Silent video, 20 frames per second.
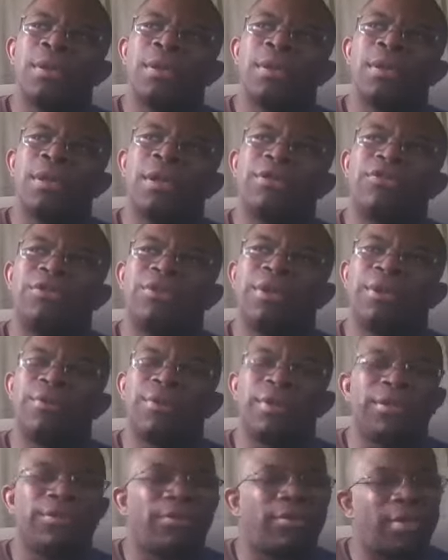
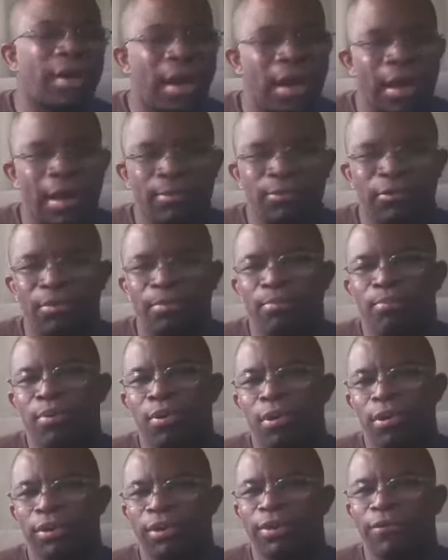Sirius Times
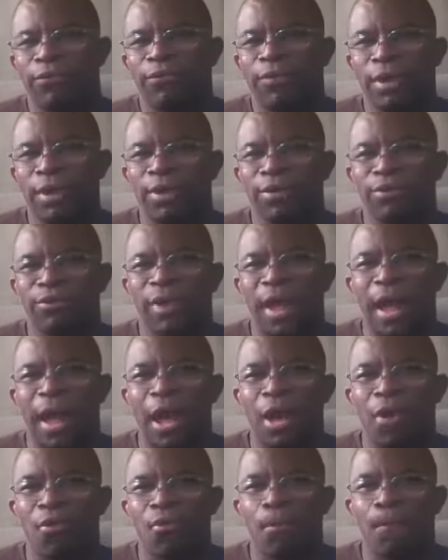put the videos
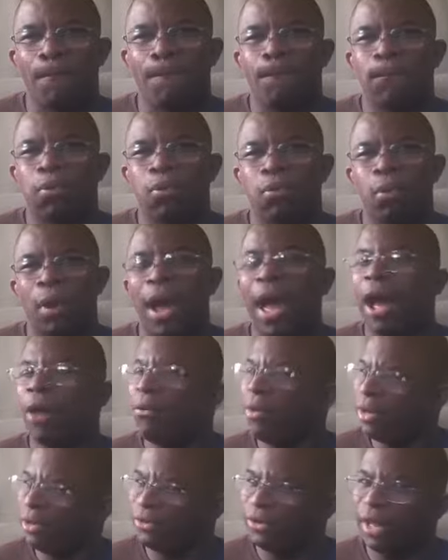out. Pri- I
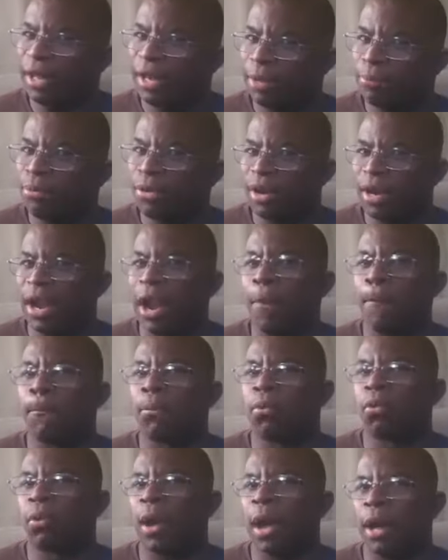want to say they put it out
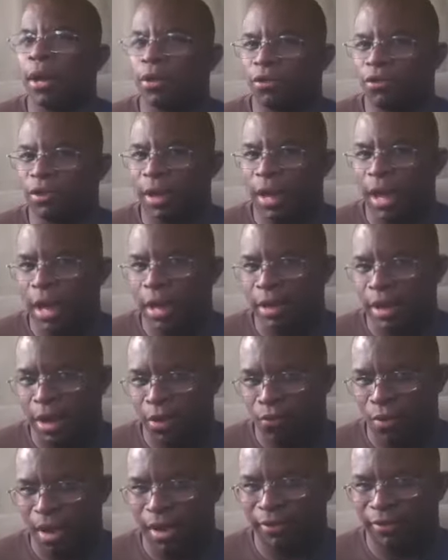prior to Kanye
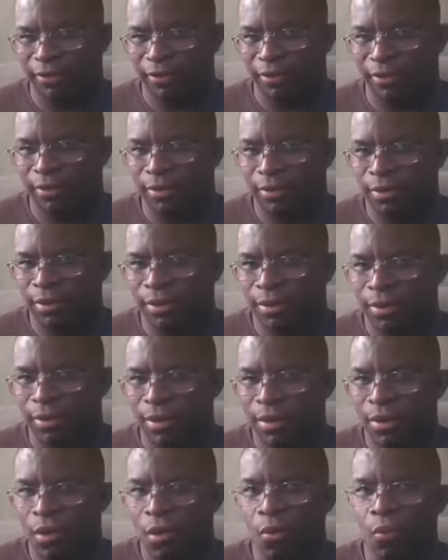West.
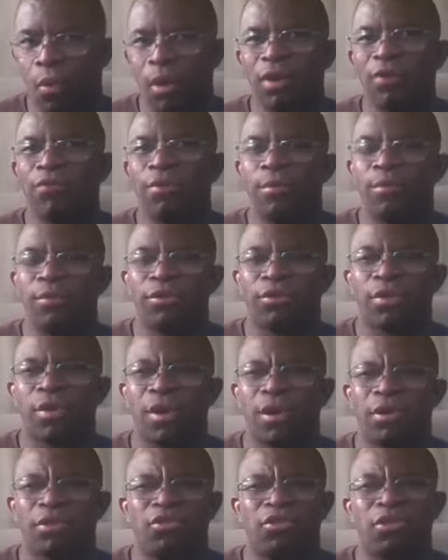One of them was
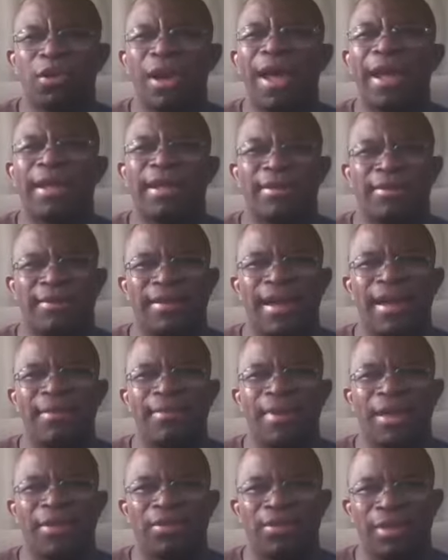called Dragon Time,
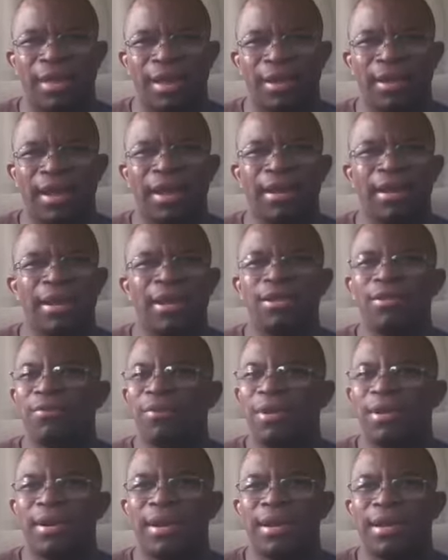I think, and the other
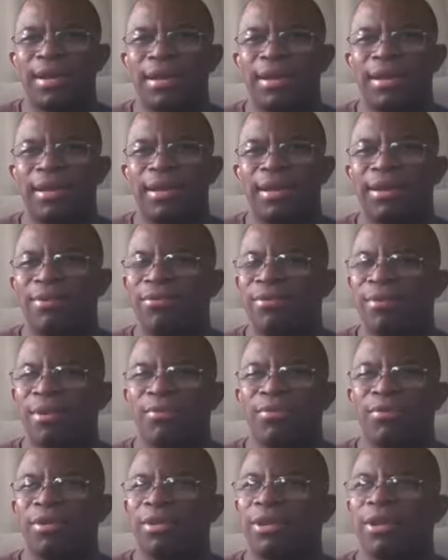one I can't remember
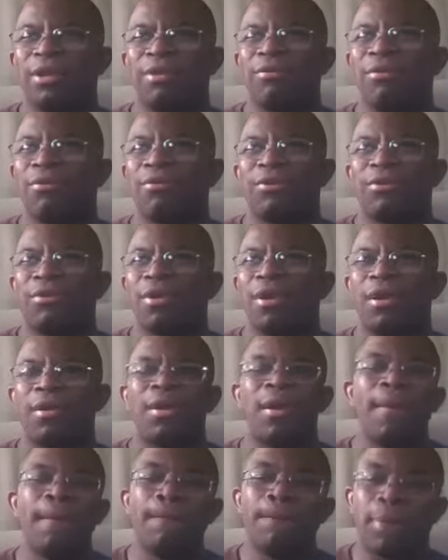what the other one was called.
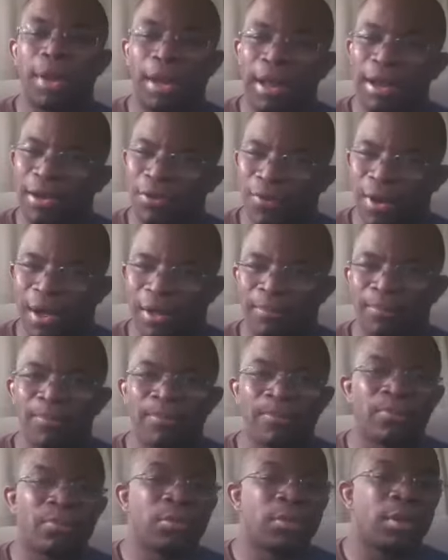But anyway,
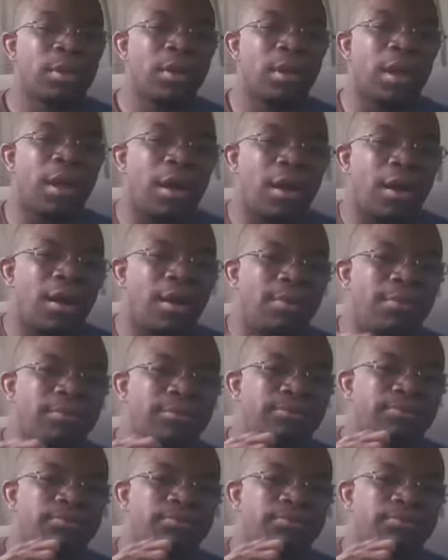um,